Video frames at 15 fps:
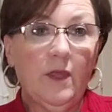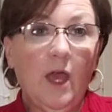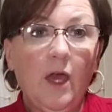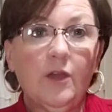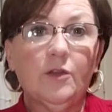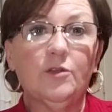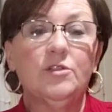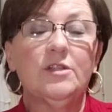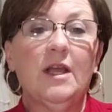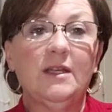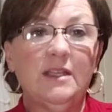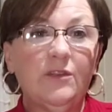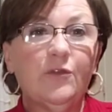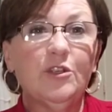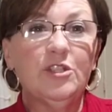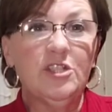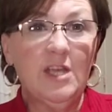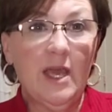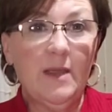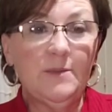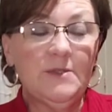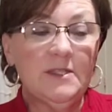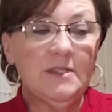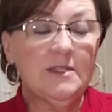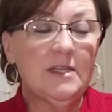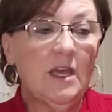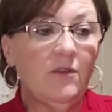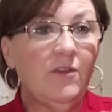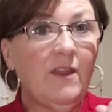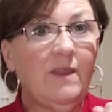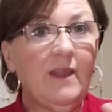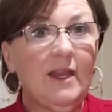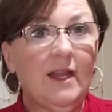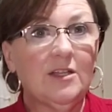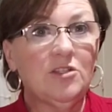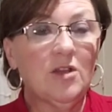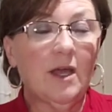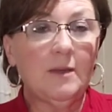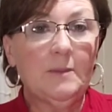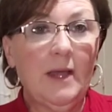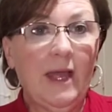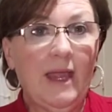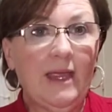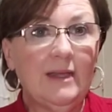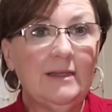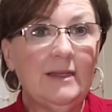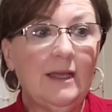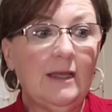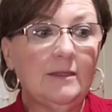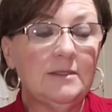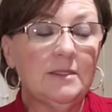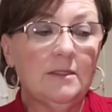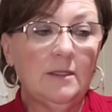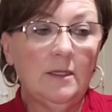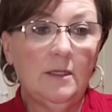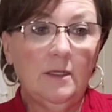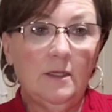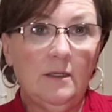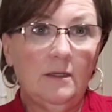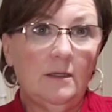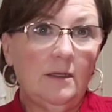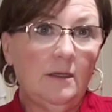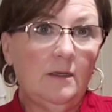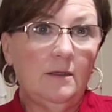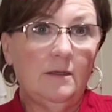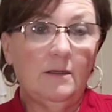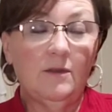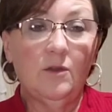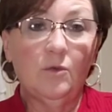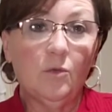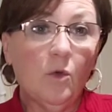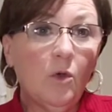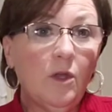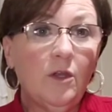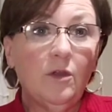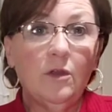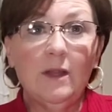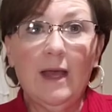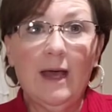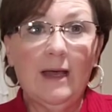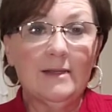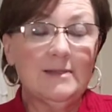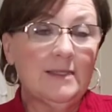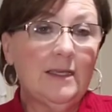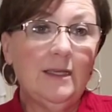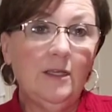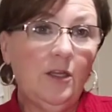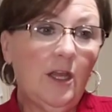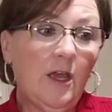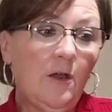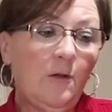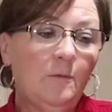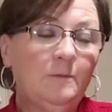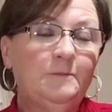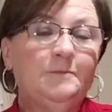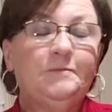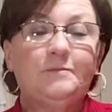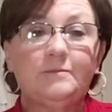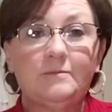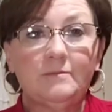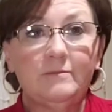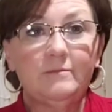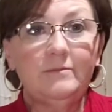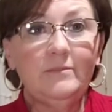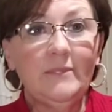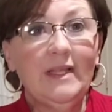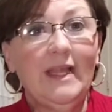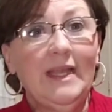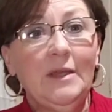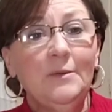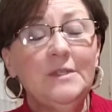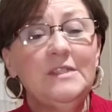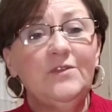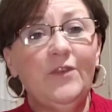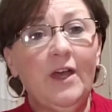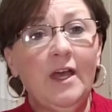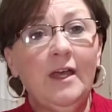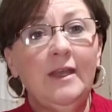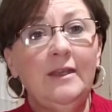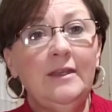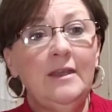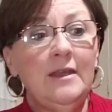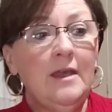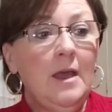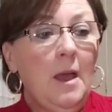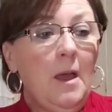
cutters, like different shapes and stuff. And then I tried my hand at the royal icing, you know. It was fun,